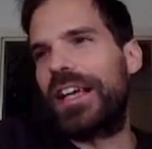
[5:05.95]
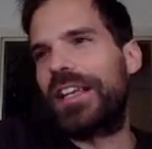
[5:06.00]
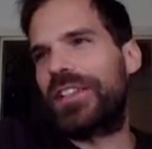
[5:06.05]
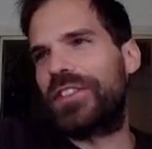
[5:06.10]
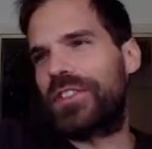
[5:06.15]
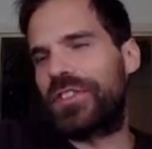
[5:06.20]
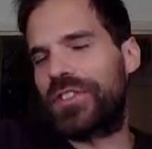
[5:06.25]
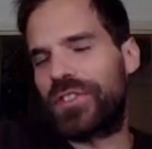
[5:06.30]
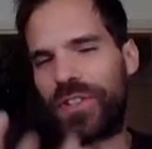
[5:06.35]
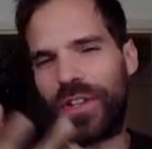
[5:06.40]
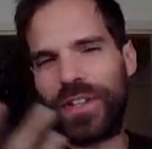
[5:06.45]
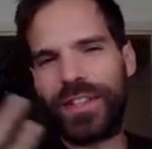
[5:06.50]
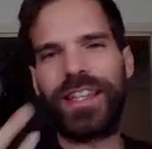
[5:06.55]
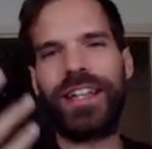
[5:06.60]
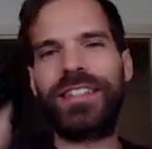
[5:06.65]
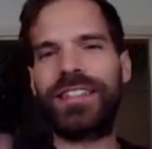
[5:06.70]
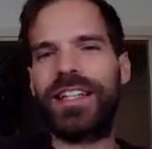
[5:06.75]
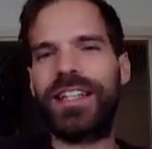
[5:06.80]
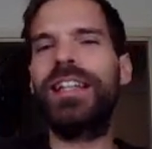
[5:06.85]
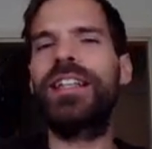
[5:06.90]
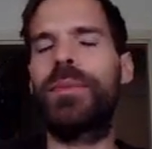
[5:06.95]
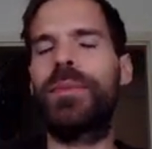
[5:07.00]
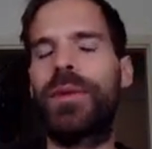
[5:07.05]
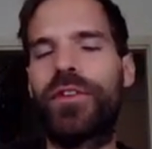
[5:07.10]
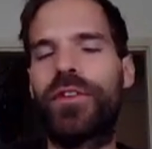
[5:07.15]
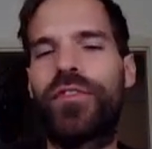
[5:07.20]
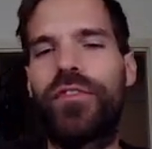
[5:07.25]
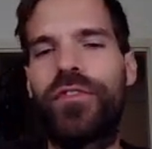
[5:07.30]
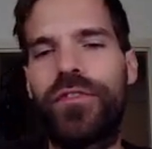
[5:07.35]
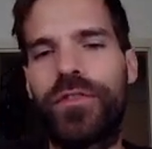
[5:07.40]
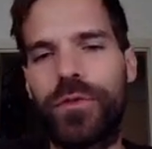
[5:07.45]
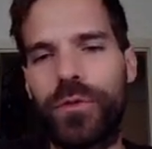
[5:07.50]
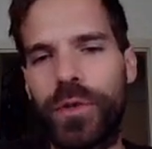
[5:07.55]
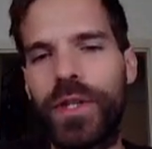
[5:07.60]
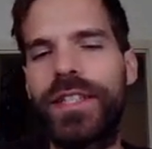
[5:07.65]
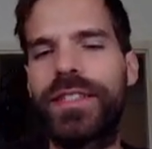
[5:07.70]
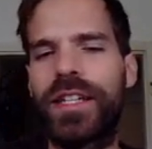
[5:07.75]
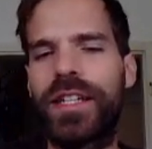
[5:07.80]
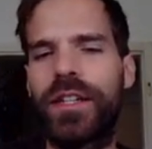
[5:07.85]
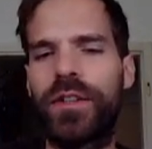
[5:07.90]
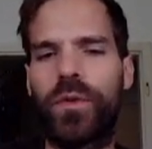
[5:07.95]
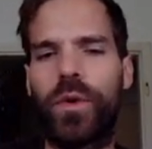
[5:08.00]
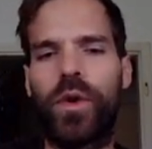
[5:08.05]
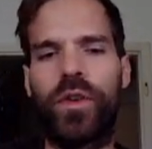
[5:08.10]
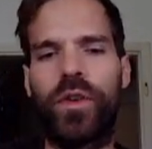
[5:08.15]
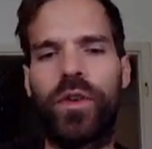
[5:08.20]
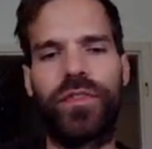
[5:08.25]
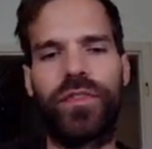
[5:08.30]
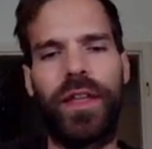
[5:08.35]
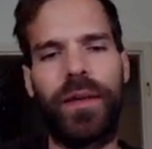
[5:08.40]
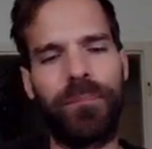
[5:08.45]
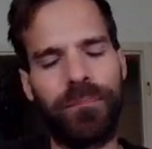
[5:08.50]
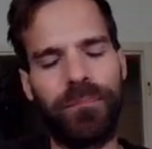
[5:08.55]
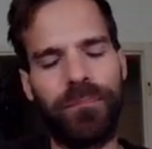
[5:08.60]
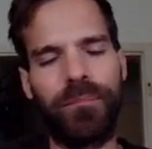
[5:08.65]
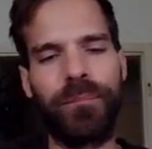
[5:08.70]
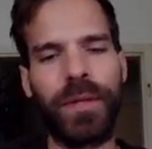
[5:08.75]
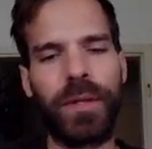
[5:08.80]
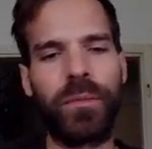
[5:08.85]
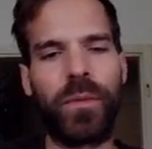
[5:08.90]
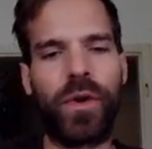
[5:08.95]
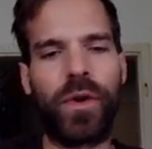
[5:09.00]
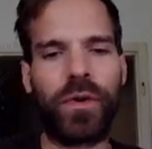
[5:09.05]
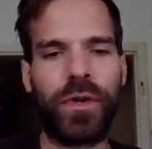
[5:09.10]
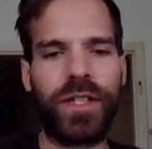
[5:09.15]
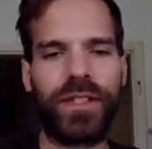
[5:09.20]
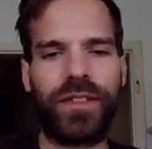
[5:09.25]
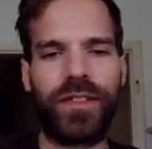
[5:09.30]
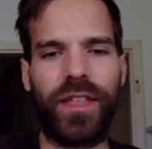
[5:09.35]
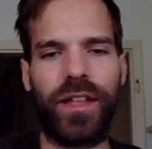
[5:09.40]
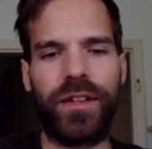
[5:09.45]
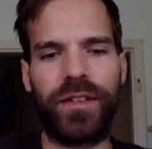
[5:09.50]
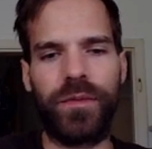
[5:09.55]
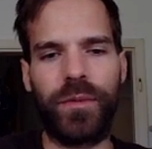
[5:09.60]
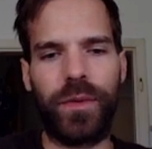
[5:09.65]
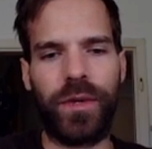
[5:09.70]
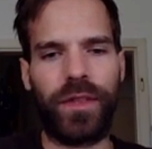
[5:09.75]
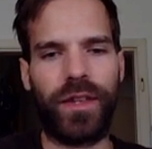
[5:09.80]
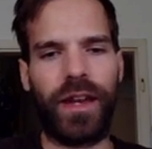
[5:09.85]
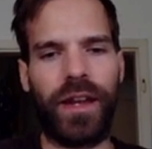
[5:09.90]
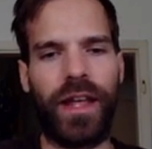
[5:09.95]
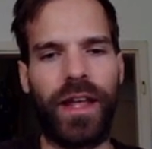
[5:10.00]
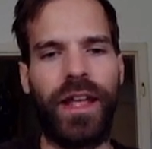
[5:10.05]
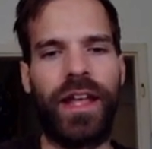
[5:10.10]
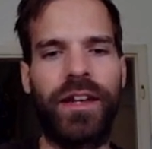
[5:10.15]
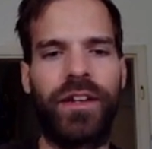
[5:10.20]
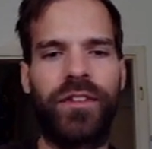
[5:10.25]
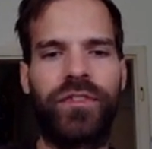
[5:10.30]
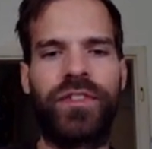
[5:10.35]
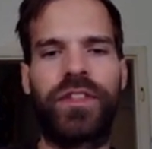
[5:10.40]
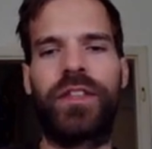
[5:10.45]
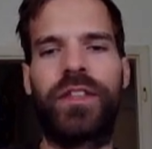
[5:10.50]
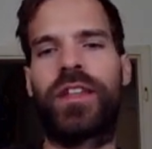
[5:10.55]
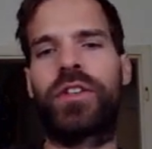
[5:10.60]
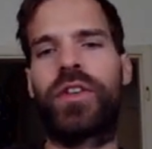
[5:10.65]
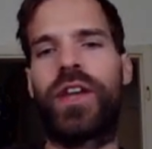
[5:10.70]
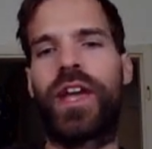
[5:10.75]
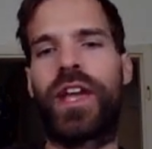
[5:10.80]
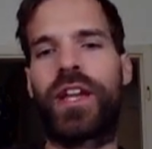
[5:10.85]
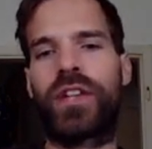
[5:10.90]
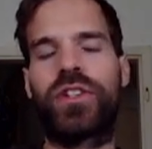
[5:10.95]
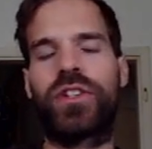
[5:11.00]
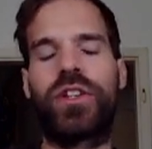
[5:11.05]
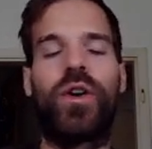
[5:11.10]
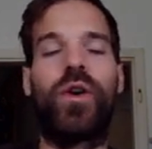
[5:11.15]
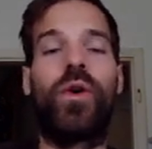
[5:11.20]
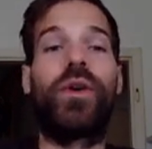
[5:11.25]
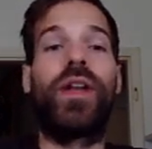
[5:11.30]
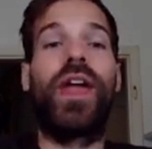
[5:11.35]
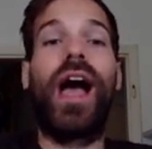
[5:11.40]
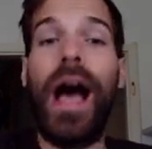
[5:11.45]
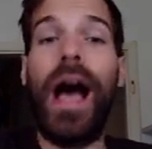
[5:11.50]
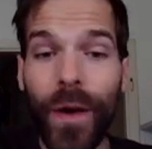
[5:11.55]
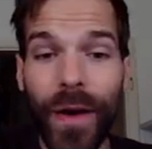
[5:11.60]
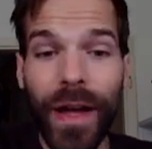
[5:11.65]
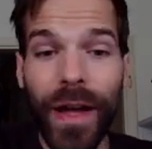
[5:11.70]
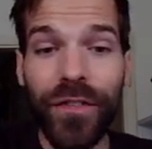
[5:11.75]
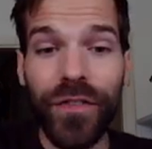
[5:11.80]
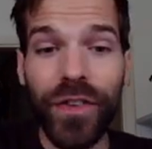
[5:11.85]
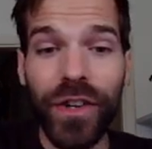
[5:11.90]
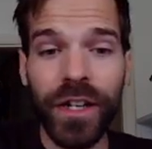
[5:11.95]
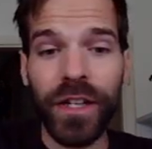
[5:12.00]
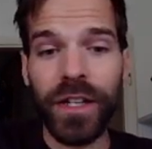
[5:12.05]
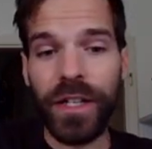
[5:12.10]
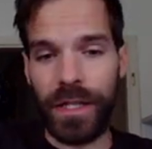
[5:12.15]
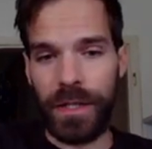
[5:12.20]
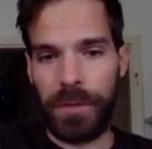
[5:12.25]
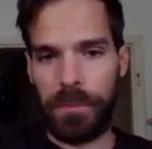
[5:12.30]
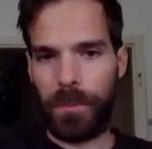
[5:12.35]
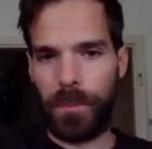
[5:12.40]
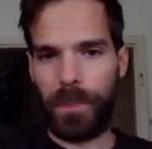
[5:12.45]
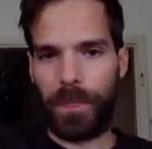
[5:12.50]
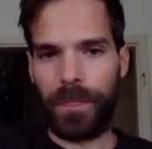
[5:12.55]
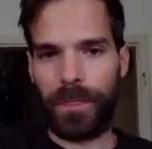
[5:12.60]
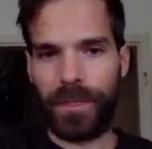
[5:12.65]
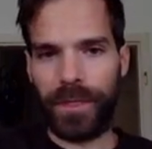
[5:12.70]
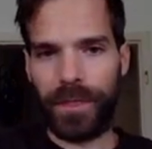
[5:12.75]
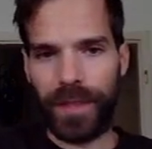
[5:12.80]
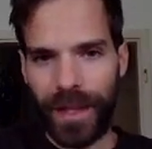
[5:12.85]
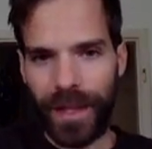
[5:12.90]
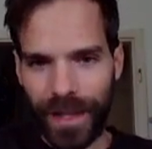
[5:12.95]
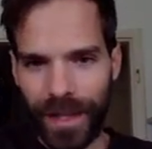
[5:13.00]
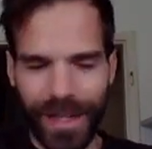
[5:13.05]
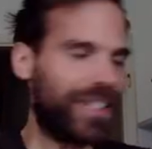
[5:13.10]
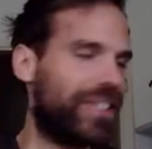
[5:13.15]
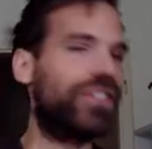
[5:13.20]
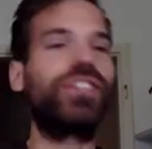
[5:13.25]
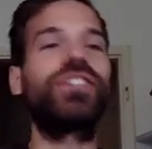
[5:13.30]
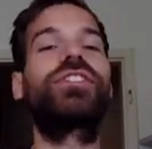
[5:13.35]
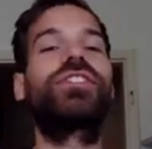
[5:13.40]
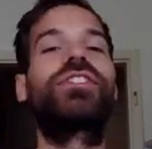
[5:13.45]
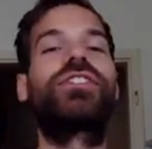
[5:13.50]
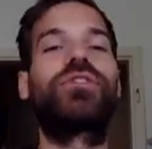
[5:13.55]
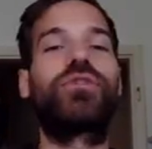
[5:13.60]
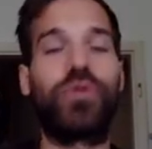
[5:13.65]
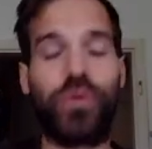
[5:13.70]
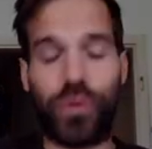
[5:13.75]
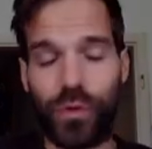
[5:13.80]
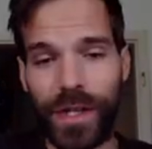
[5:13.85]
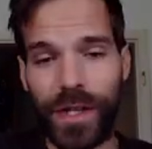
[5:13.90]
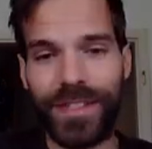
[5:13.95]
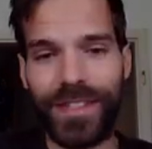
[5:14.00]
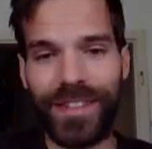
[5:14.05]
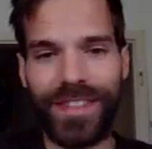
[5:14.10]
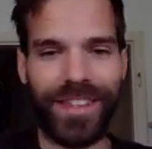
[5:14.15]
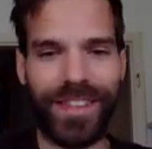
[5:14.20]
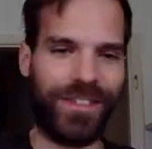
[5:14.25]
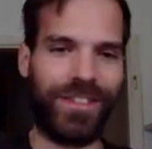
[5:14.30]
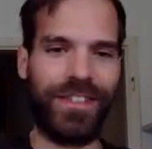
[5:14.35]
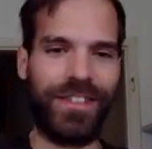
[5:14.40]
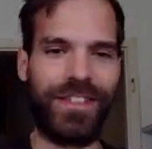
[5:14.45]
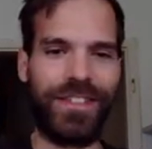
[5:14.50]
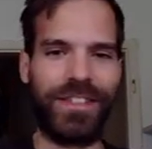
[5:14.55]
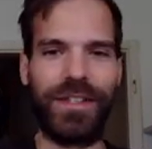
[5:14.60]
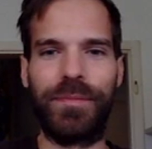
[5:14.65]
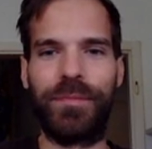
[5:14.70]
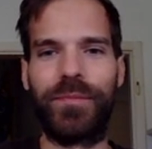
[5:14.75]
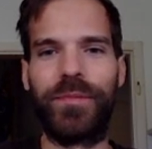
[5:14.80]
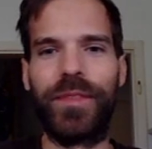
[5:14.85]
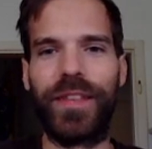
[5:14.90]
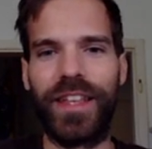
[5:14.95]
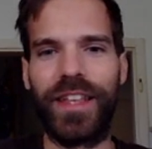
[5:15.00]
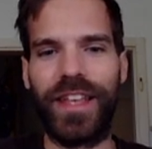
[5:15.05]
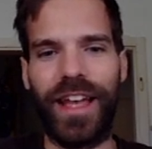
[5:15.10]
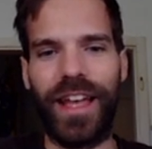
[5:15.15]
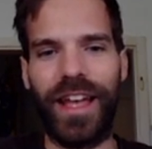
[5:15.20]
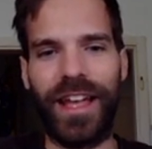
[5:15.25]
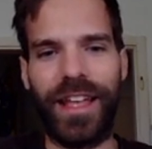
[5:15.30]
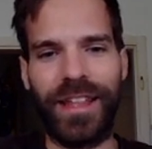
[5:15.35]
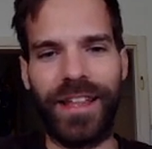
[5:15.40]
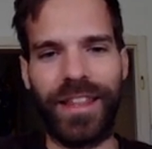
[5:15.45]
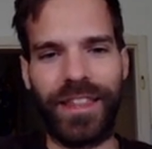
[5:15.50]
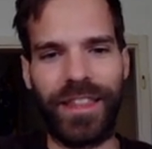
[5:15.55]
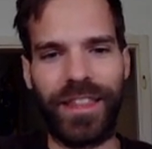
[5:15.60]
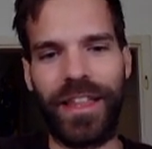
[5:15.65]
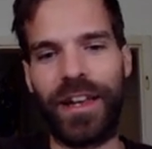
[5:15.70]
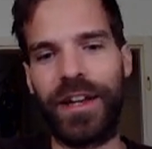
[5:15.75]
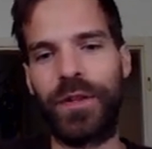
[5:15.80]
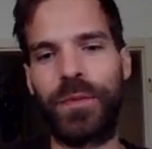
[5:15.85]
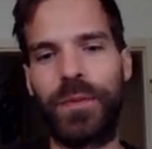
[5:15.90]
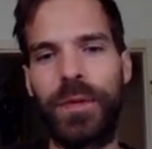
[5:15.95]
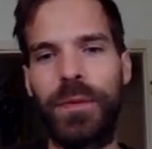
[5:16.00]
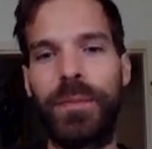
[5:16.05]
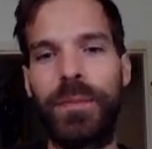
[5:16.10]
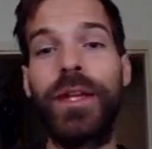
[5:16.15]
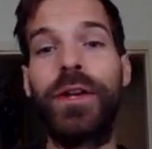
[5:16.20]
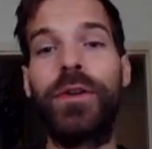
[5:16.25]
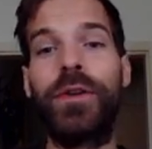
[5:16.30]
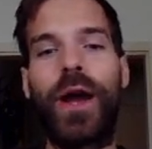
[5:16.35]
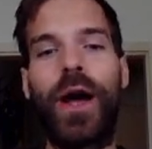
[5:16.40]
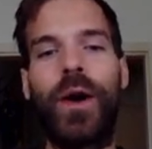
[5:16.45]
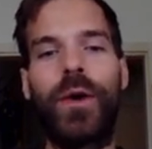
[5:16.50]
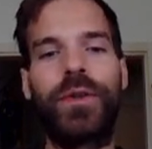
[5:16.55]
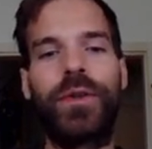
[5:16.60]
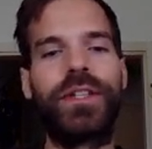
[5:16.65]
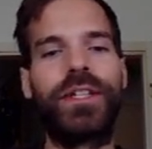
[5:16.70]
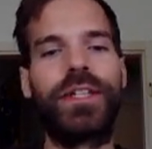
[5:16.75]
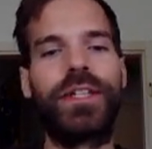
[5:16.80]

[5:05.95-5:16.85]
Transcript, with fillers: So there's a little bit of risk involved, a bit more risk than with an NFT that you actually own. However, let's just trust the system and that it will be around.